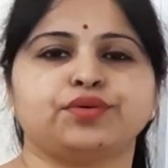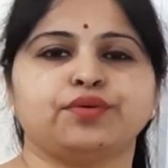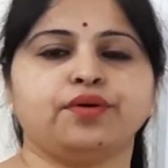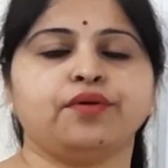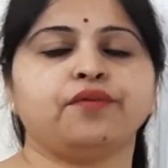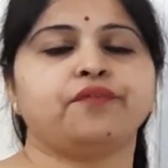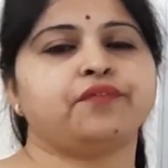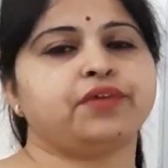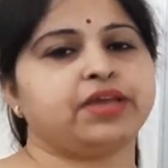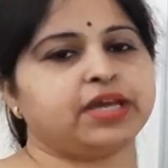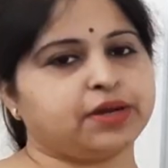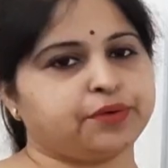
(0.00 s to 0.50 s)

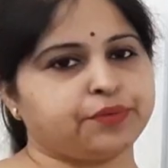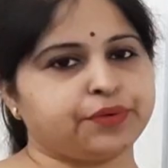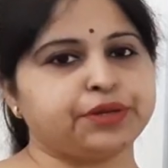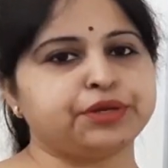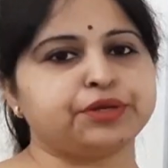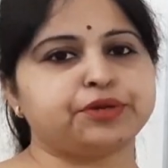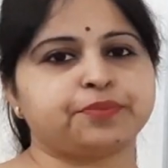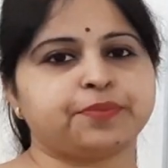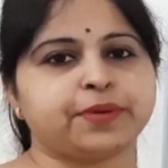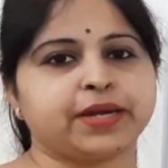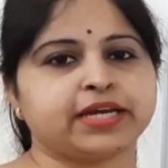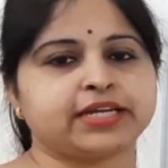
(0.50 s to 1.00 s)
we are going
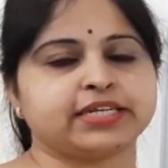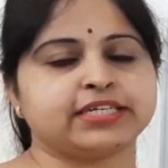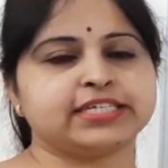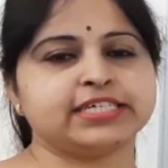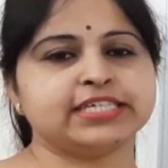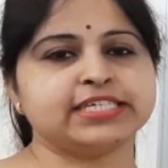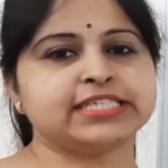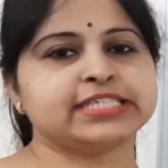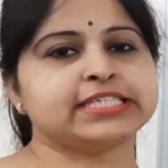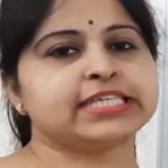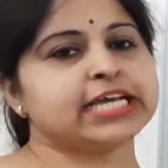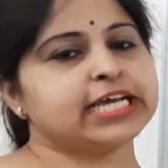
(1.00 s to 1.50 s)
to
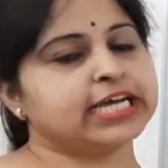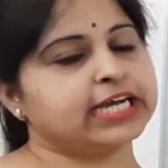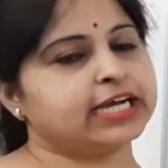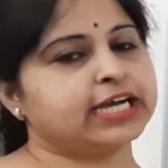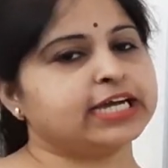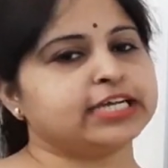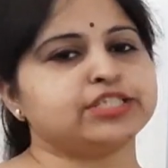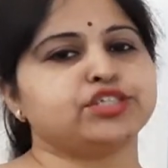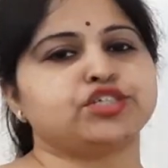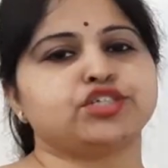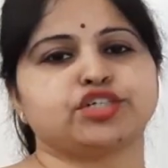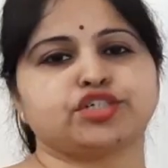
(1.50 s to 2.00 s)
practice
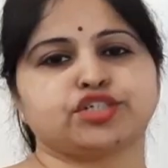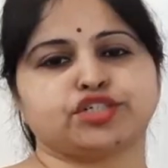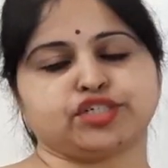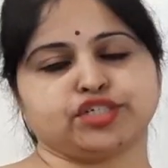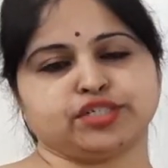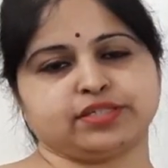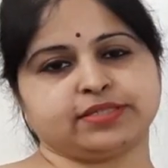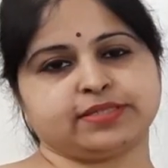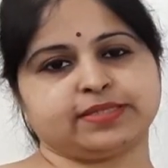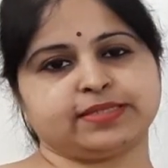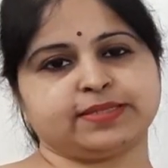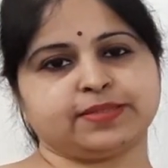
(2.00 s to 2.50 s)

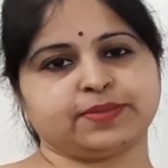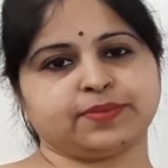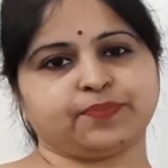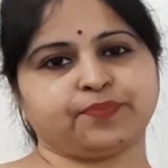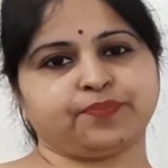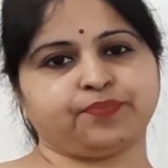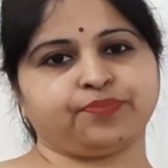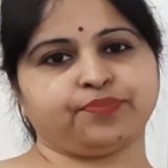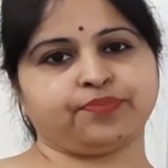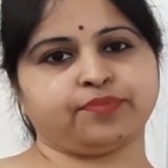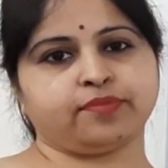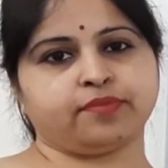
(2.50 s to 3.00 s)
conjunctions.
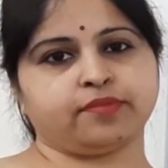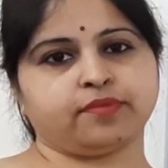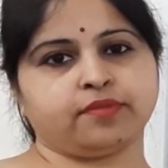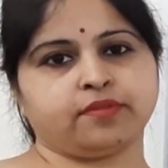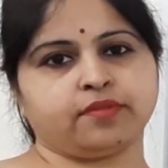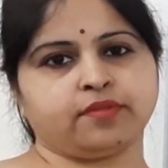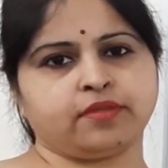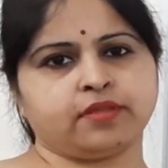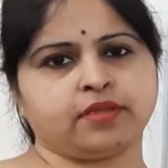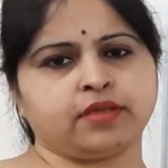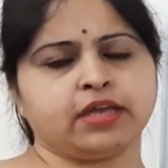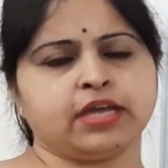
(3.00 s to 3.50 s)

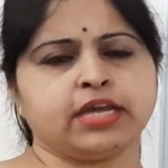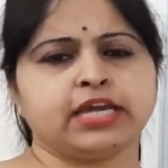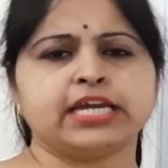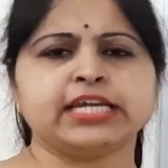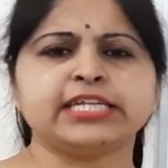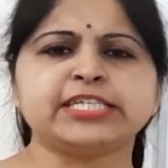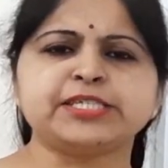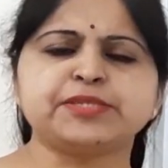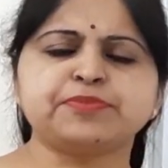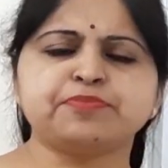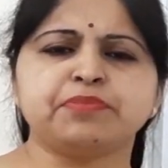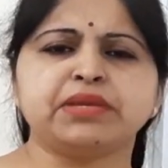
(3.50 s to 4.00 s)

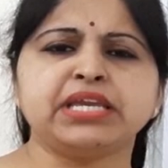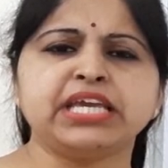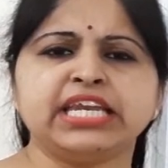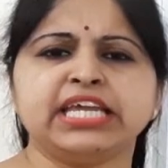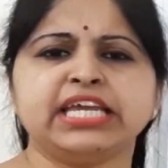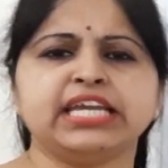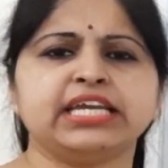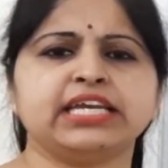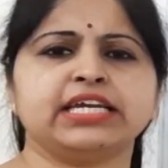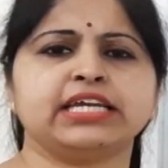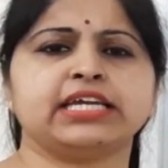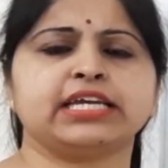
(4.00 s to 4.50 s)
Its
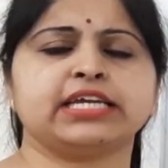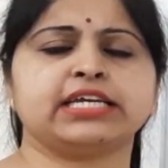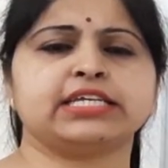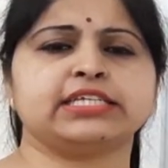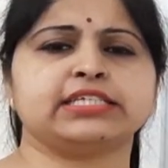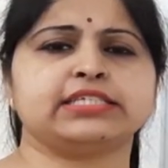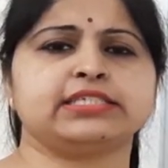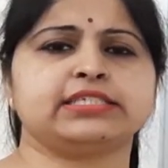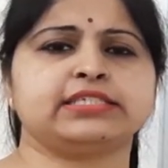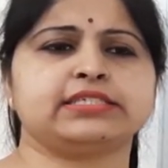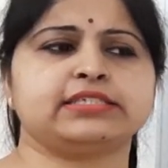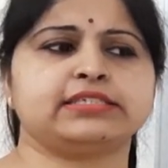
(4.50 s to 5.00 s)
meaning
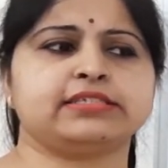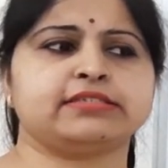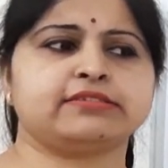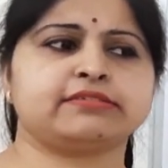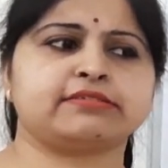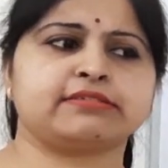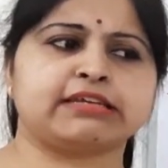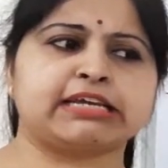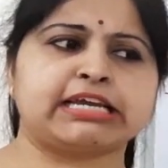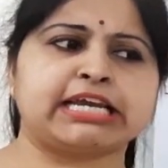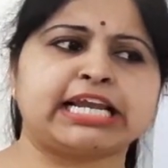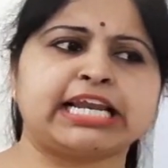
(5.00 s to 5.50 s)
is
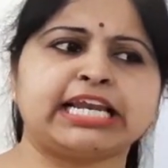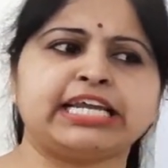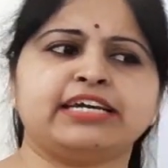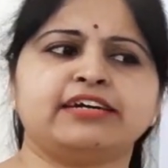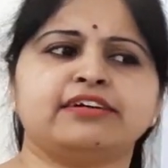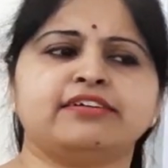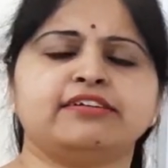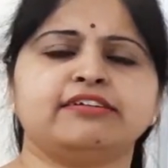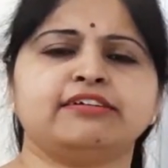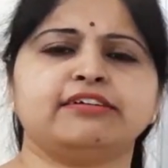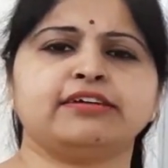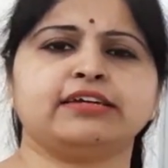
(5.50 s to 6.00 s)

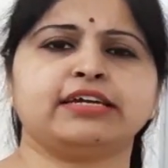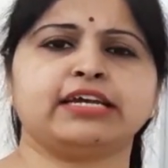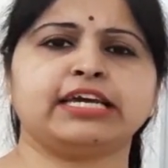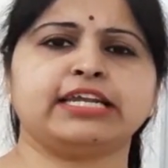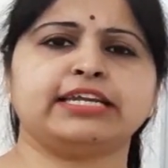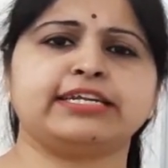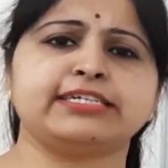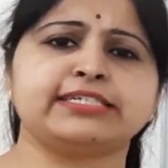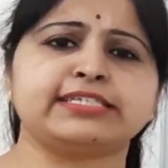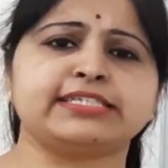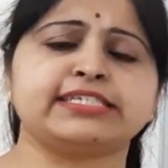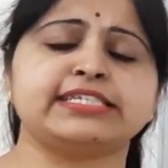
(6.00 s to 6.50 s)
clear in
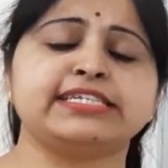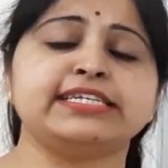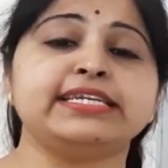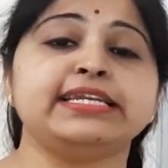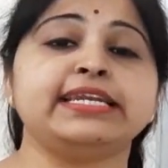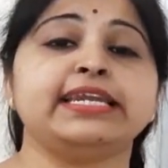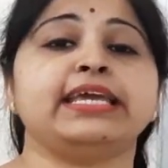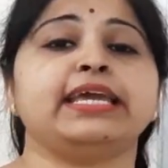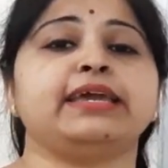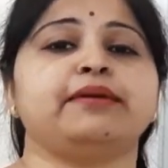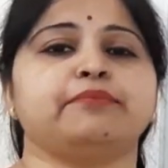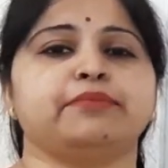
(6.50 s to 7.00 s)
its
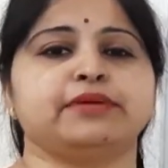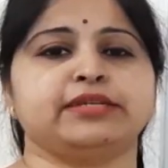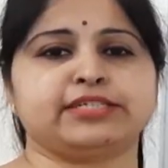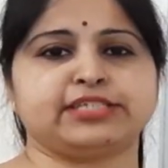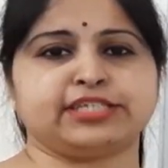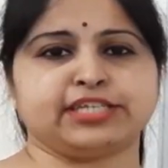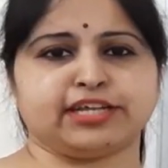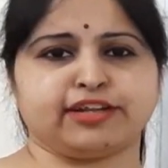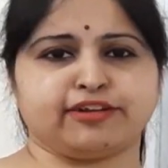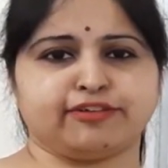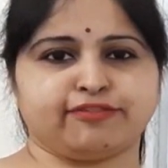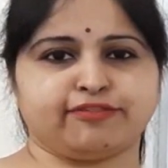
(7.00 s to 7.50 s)
name
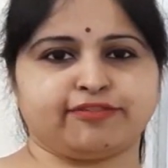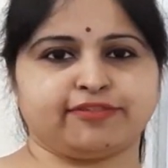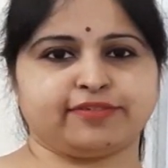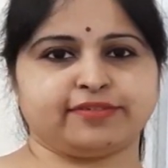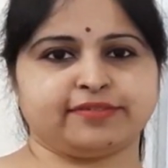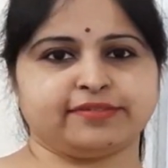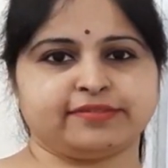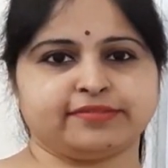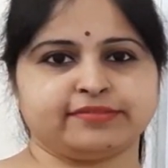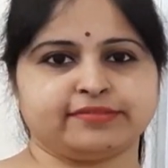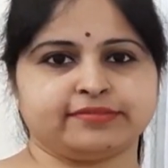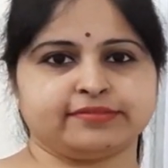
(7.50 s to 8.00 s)
itself.
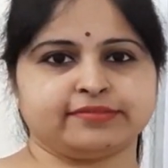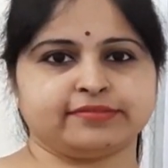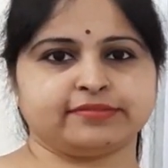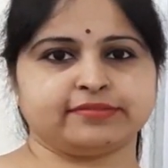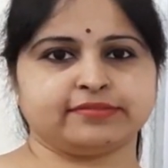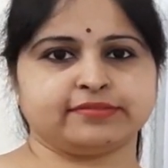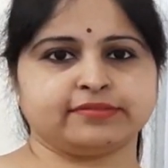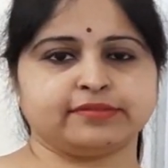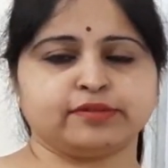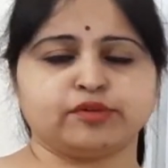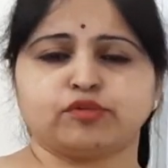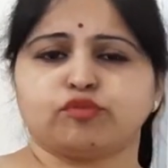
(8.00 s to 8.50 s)

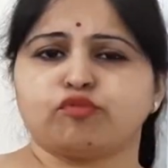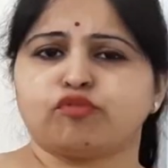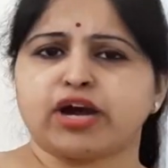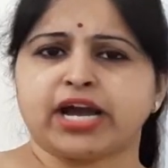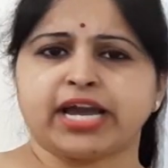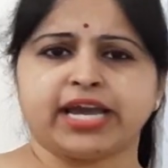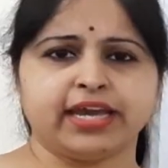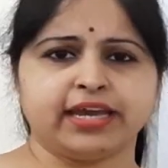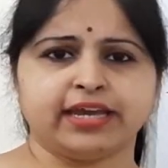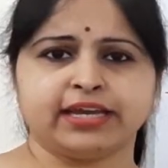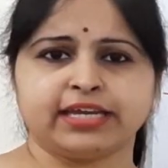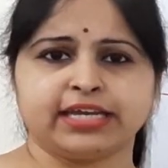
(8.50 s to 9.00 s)

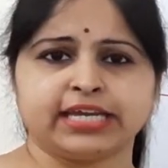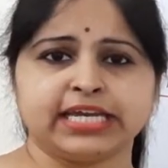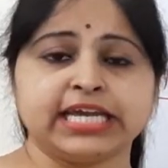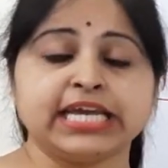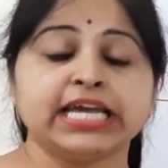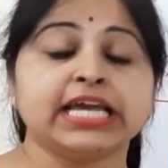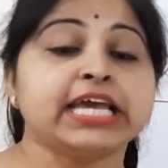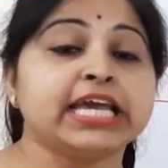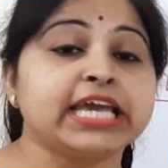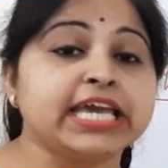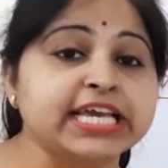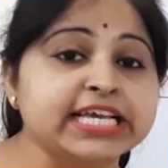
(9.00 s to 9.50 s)
Why?
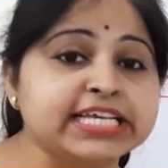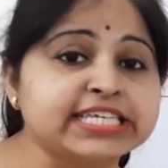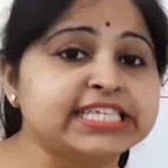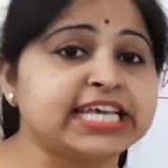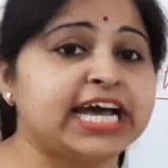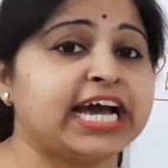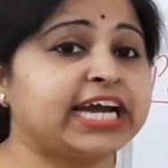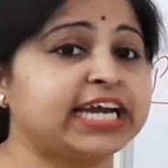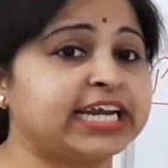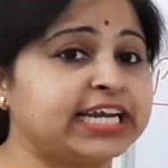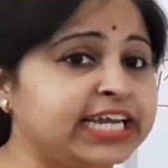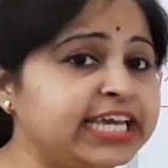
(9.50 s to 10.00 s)

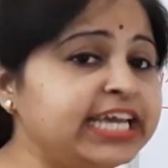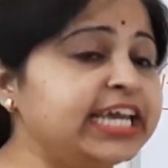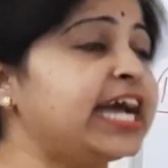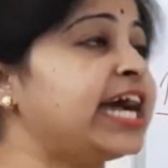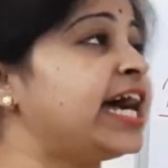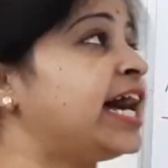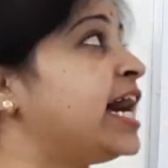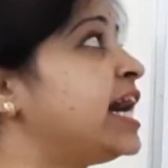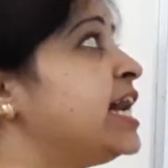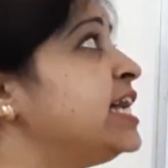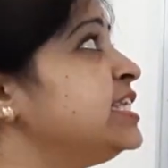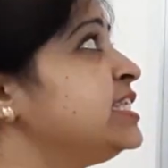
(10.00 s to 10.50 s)
Exactly
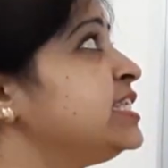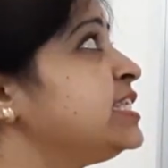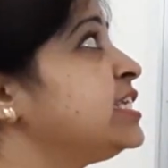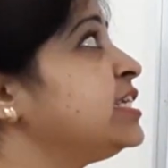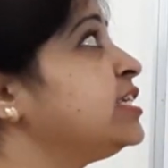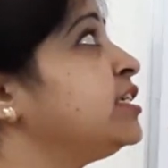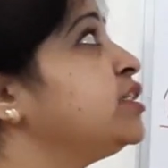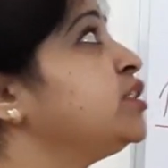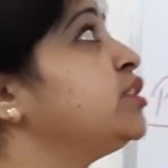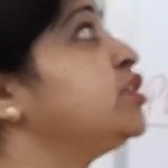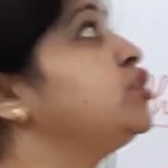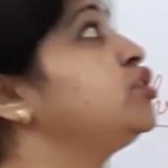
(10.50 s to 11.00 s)
as
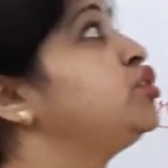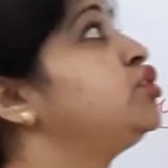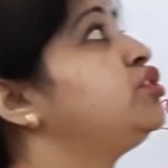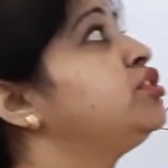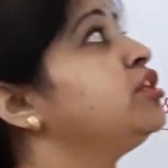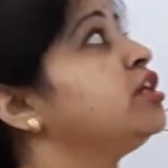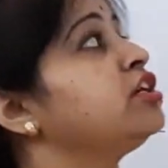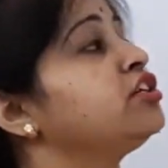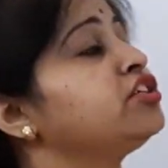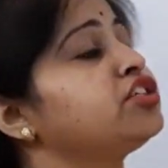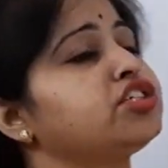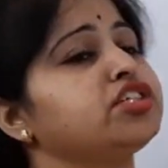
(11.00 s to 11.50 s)

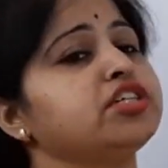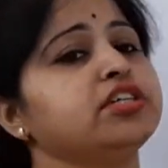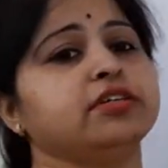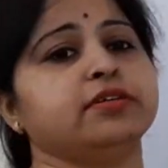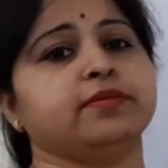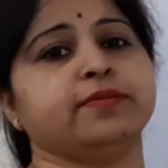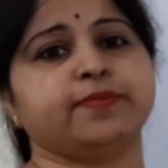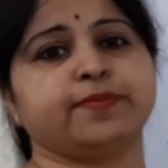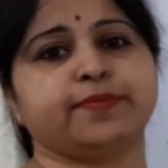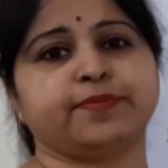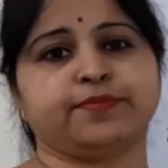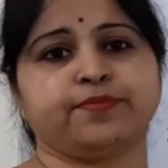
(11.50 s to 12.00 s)

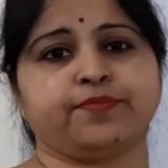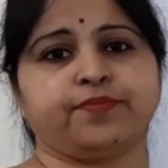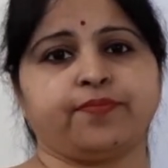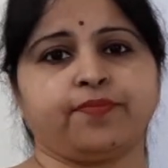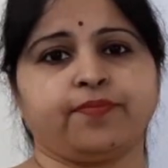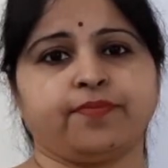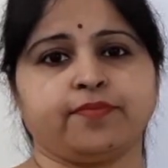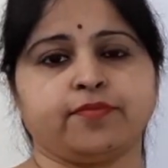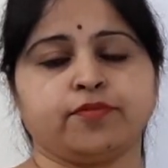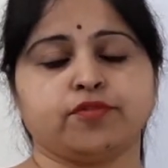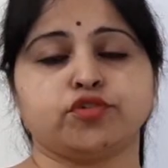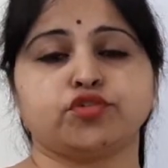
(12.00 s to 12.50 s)
junction
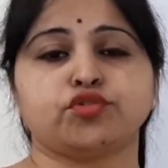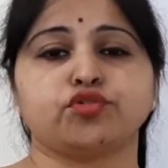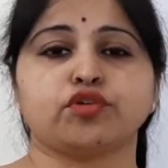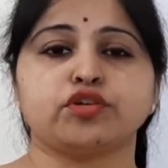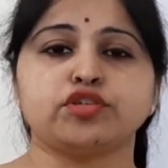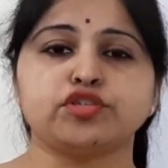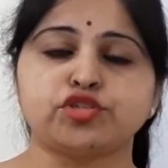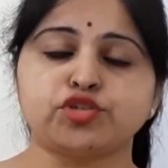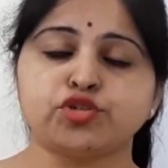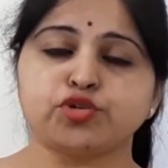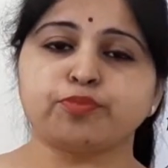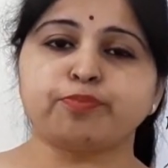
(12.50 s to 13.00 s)

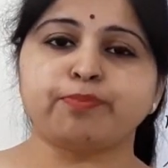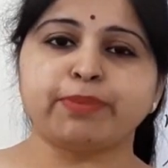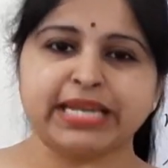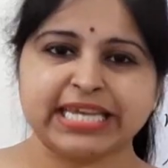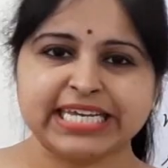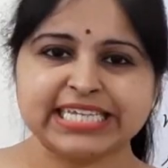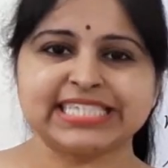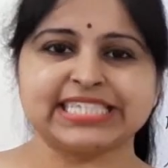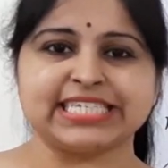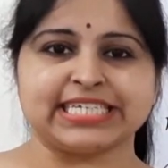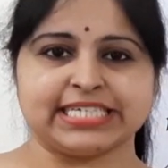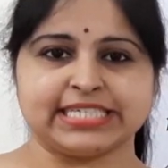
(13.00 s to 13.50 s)
joins two
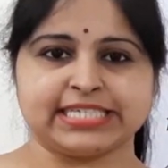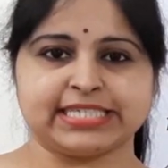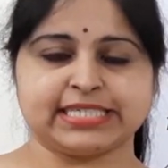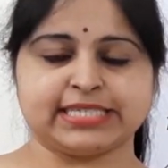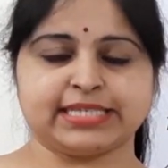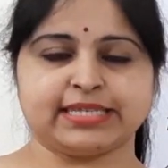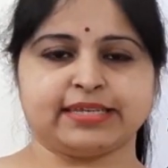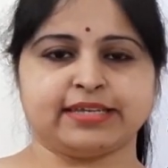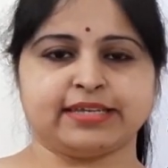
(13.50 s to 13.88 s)
places,